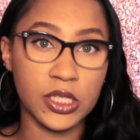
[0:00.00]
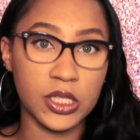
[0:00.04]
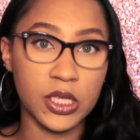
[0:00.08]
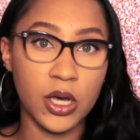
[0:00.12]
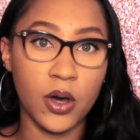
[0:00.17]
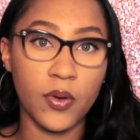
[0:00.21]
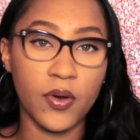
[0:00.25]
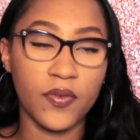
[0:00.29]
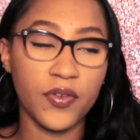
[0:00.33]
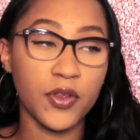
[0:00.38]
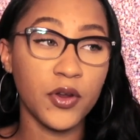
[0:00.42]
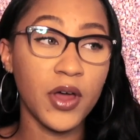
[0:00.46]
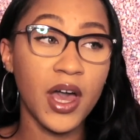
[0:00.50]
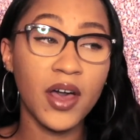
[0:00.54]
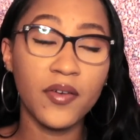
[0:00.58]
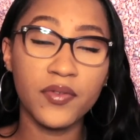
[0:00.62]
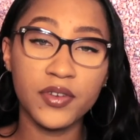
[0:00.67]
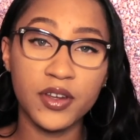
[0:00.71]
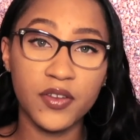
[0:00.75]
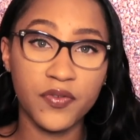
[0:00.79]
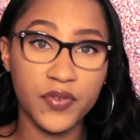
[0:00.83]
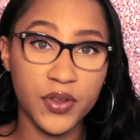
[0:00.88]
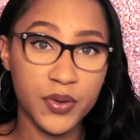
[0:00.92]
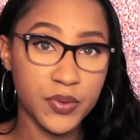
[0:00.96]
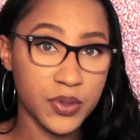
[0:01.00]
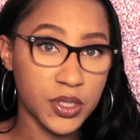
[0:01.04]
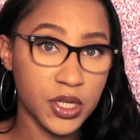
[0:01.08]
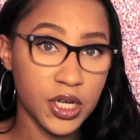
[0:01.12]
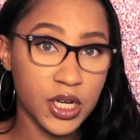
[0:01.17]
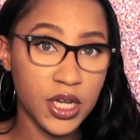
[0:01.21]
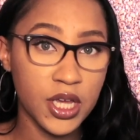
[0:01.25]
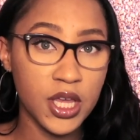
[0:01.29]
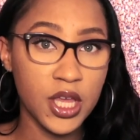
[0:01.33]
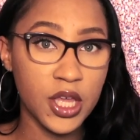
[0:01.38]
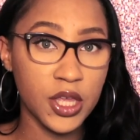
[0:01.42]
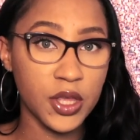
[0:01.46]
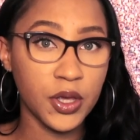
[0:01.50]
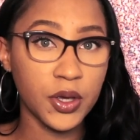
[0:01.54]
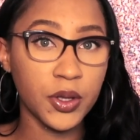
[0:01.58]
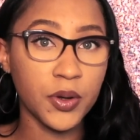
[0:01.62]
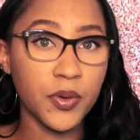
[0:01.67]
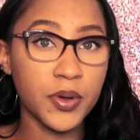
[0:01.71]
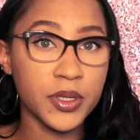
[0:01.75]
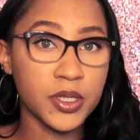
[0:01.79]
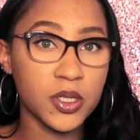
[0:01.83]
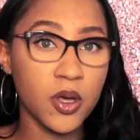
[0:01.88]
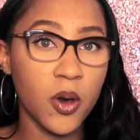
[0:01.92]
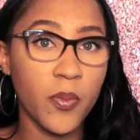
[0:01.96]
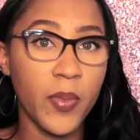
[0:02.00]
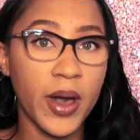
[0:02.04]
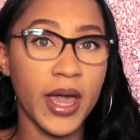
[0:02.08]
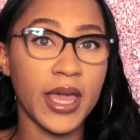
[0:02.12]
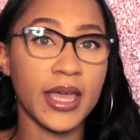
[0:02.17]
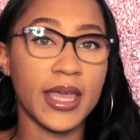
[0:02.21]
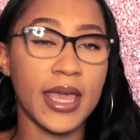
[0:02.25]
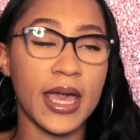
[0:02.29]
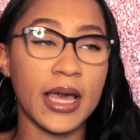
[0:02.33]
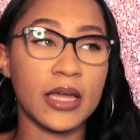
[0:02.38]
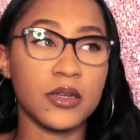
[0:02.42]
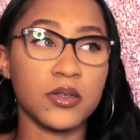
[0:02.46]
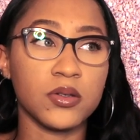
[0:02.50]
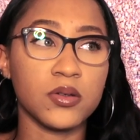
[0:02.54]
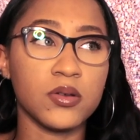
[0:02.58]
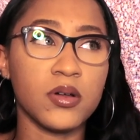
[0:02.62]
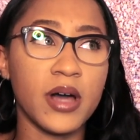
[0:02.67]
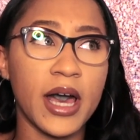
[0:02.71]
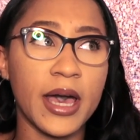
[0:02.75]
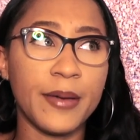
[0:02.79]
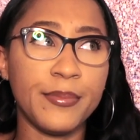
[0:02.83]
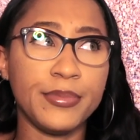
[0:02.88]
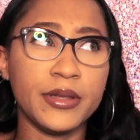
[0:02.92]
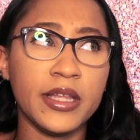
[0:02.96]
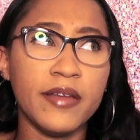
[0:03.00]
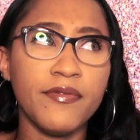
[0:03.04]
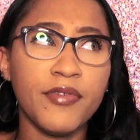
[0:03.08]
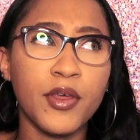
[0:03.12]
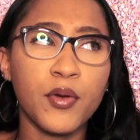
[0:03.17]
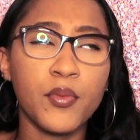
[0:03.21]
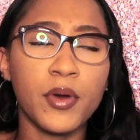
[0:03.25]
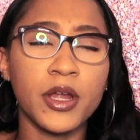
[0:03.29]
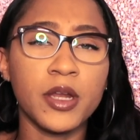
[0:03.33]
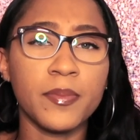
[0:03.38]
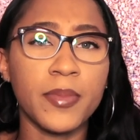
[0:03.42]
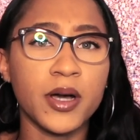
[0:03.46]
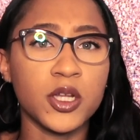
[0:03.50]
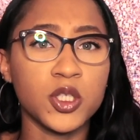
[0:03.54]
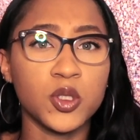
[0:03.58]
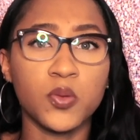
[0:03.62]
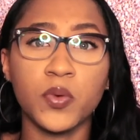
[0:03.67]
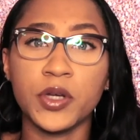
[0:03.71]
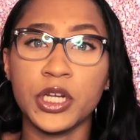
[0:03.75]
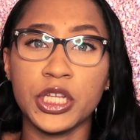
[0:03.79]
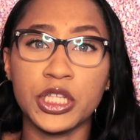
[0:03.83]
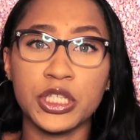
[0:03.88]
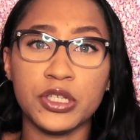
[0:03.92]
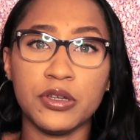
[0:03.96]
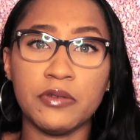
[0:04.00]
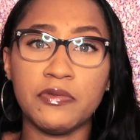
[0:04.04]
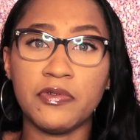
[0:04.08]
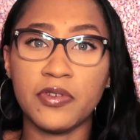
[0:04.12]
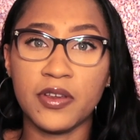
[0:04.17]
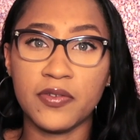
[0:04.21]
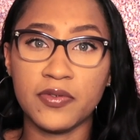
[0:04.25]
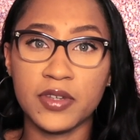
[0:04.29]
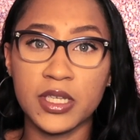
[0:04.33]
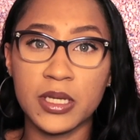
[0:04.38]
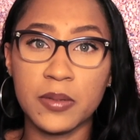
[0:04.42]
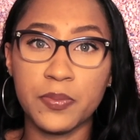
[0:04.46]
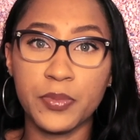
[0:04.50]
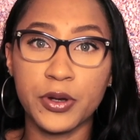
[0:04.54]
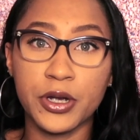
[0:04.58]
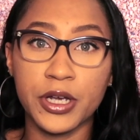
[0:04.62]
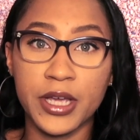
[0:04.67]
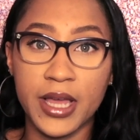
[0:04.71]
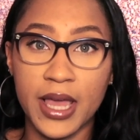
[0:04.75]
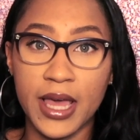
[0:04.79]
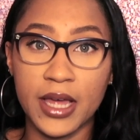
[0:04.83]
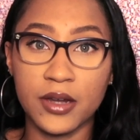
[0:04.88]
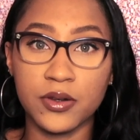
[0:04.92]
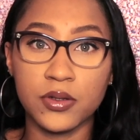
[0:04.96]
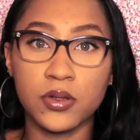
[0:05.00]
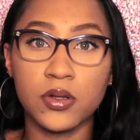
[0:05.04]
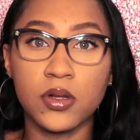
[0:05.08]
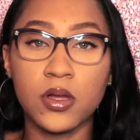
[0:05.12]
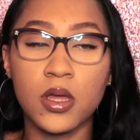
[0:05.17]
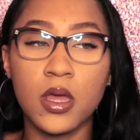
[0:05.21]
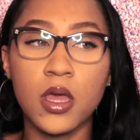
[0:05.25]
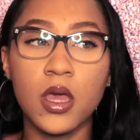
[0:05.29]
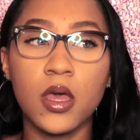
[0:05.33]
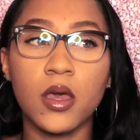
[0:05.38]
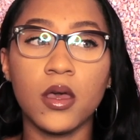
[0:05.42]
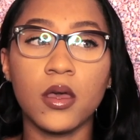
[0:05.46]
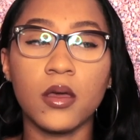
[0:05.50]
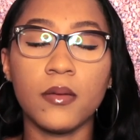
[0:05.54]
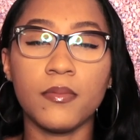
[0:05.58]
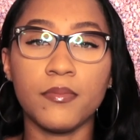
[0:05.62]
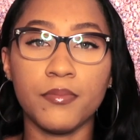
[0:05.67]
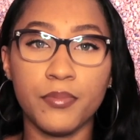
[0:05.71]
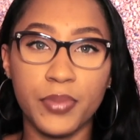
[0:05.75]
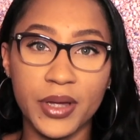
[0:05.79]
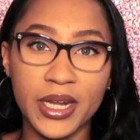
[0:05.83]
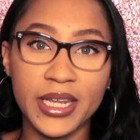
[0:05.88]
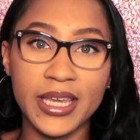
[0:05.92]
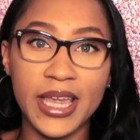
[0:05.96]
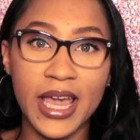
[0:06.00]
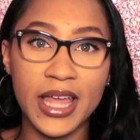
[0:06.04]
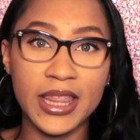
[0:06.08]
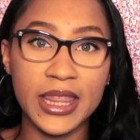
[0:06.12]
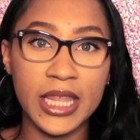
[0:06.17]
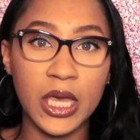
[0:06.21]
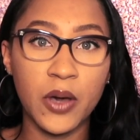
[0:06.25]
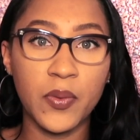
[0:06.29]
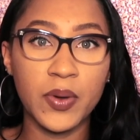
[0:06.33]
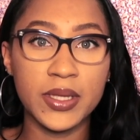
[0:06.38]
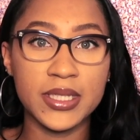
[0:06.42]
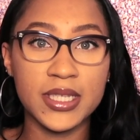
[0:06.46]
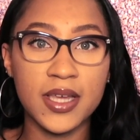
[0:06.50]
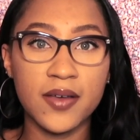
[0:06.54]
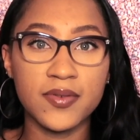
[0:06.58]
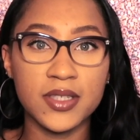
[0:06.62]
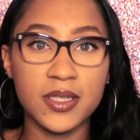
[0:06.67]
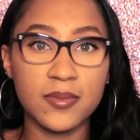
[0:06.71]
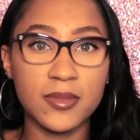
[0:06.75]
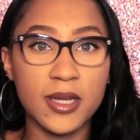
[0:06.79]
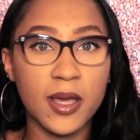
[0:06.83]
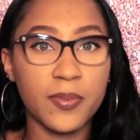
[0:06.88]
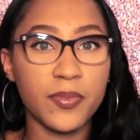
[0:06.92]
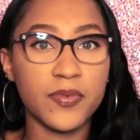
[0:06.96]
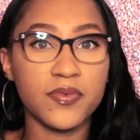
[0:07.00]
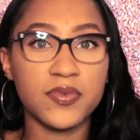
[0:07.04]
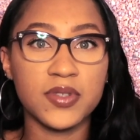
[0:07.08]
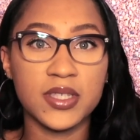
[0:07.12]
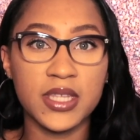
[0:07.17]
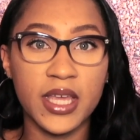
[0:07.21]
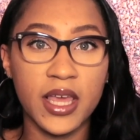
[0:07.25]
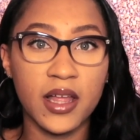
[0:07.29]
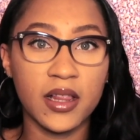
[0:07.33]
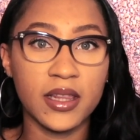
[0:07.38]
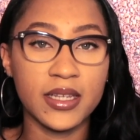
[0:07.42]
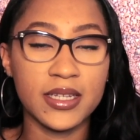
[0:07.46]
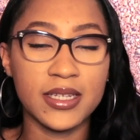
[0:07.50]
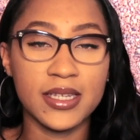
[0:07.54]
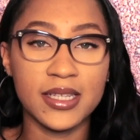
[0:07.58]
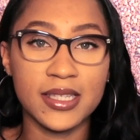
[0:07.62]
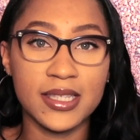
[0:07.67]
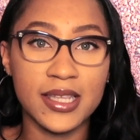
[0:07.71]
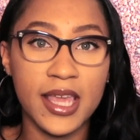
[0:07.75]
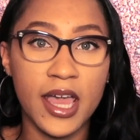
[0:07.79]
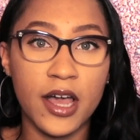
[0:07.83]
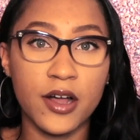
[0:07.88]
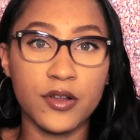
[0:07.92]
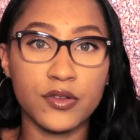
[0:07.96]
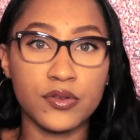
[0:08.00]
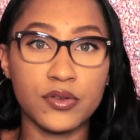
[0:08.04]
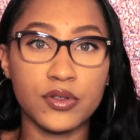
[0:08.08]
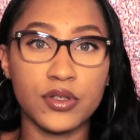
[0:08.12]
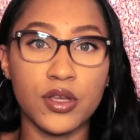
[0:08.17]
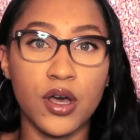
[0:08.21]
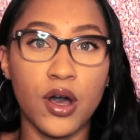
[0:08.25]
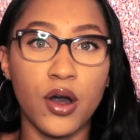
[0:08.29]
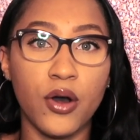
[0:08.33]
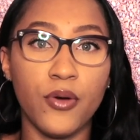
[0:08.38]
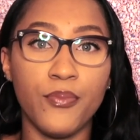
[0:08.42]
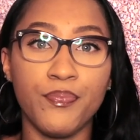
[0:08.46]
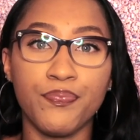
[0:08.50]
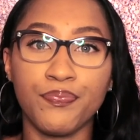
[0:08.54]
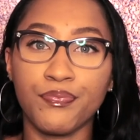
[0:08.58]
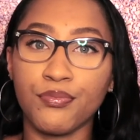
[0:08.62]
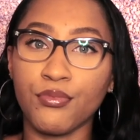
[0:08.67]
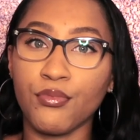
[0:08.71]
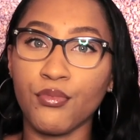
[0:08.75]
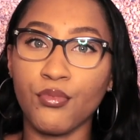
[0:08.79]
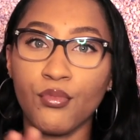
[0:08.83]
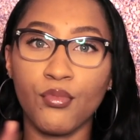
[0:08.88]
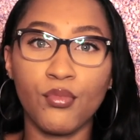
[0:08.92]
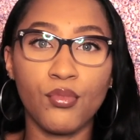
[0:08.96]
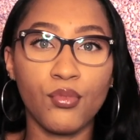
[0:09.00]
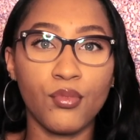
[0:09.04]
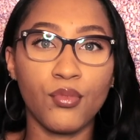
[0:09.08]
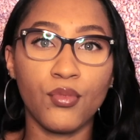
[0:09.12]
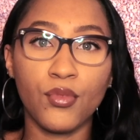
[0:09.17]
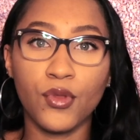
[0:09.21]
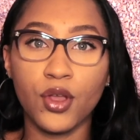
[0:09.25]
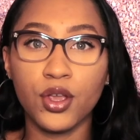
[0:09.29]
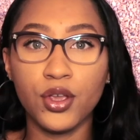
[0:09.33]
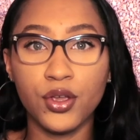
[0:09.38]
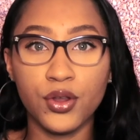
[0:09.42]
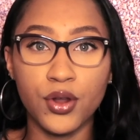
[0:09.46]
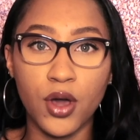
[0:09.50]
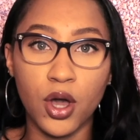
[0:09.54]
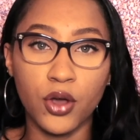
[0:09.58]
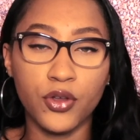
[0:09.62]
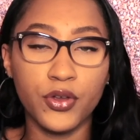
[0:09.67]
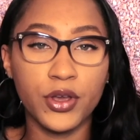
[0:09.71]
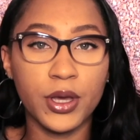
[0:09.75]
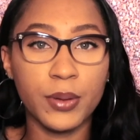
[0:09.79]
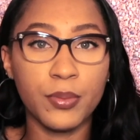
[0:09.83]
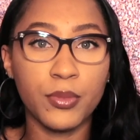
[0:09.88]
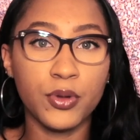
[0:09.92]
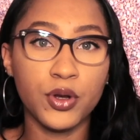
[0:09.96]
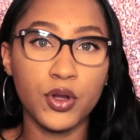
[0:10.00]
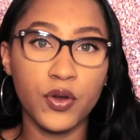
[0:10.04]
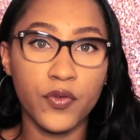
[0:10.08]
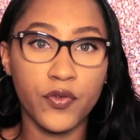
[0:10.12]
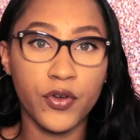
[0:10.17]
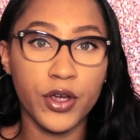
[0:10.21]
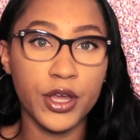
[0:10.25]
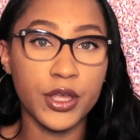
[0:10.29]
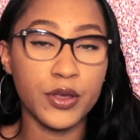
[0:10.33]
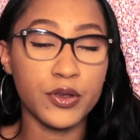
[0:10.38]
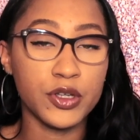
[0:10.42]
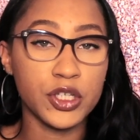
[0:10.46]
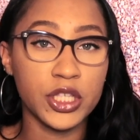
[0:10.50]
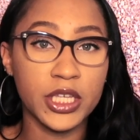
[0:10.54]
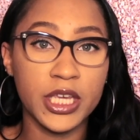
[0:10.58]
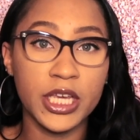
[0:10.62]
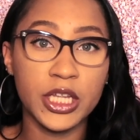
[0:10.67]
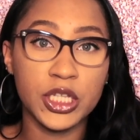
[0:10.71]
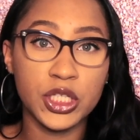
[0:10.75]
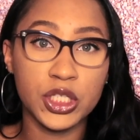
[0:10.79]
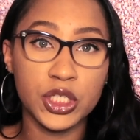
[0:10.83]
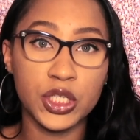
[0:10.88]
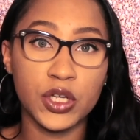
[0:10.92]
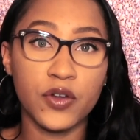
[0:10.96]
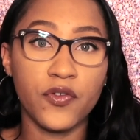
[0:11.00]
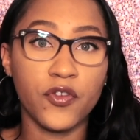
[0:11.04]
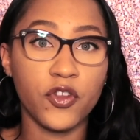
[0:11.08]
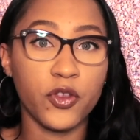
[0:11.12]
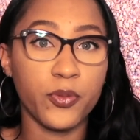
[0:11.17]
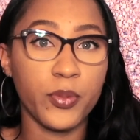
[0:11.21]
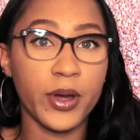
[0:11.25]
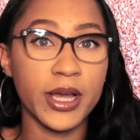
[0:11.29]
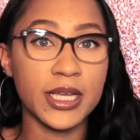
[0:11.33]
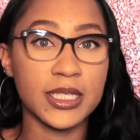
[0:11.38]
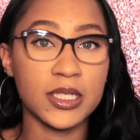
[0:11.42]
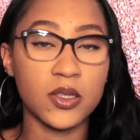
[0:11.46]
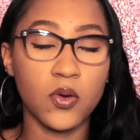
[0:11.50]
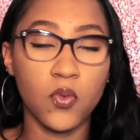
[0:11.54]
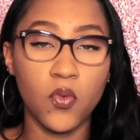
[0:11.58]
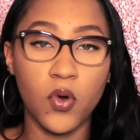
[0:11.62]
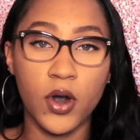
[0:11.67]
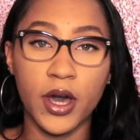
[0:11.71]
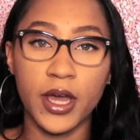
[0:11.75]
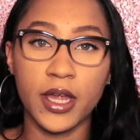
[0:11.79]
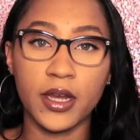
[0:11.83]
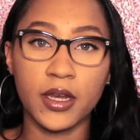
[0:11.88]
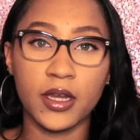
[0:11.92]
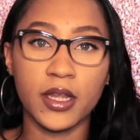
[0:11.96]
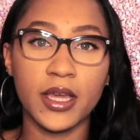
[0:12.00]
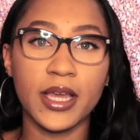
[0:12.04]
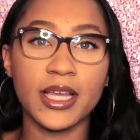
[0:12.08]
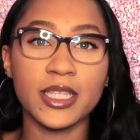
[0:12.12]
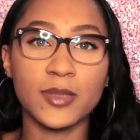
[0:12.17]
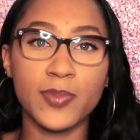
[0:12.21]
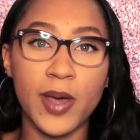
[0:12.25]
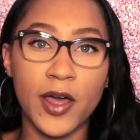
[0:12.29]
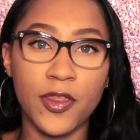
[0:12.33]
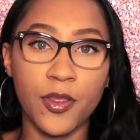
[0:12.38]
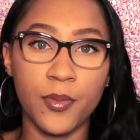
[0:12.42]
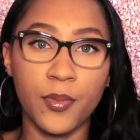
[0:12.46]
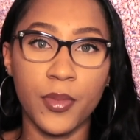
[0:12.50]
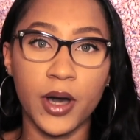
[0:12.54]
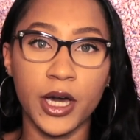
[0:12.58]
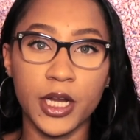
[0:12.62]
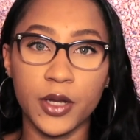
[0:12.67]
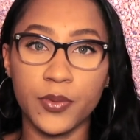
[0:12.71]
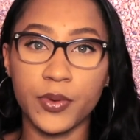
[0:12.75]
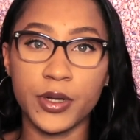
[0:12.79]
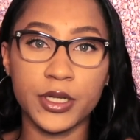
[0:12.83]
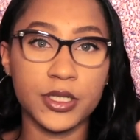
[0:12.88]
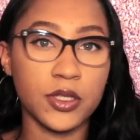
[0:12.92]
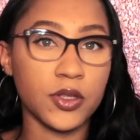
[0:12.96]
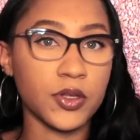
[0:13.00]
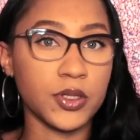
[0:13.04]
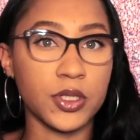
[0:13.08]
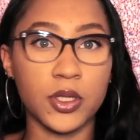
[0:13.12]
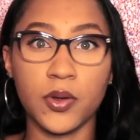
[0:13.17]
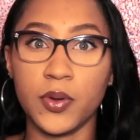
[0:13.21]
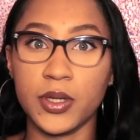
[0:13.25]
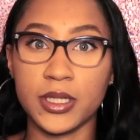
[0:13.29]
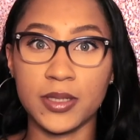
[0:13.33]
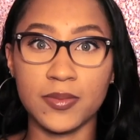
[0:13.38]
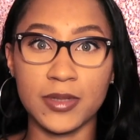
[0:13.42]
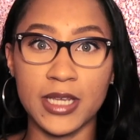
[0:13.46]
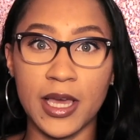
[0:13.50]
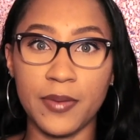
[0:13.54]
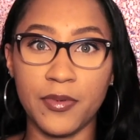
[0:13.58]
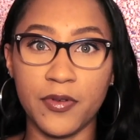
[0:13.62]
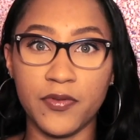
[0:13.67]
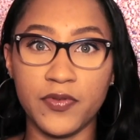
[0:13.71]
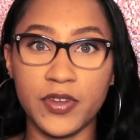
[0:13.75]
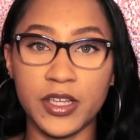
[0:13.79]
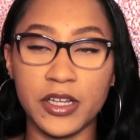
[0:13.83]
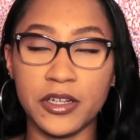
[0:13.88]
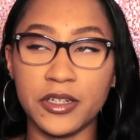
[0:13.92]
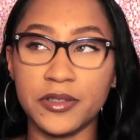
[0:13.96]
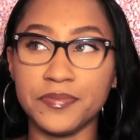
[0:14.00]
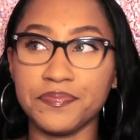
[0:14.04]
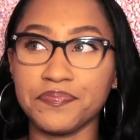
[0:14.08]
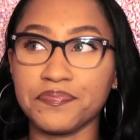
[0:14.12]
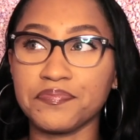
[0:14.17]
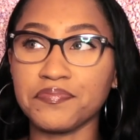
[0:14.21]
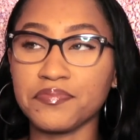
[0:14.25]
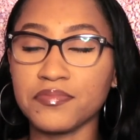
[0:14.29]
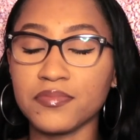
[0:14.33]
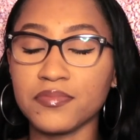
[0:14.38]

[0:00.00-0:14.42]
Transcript: So if you don't have a diffuser, you can always go buy a candle. I believe they run about 22.50 per candle. But again, they always have some type of sale and discount. So you know, you can maneuver it. You usually get two for the price of one. It's Bath and Body Works. So there's always some type of deal.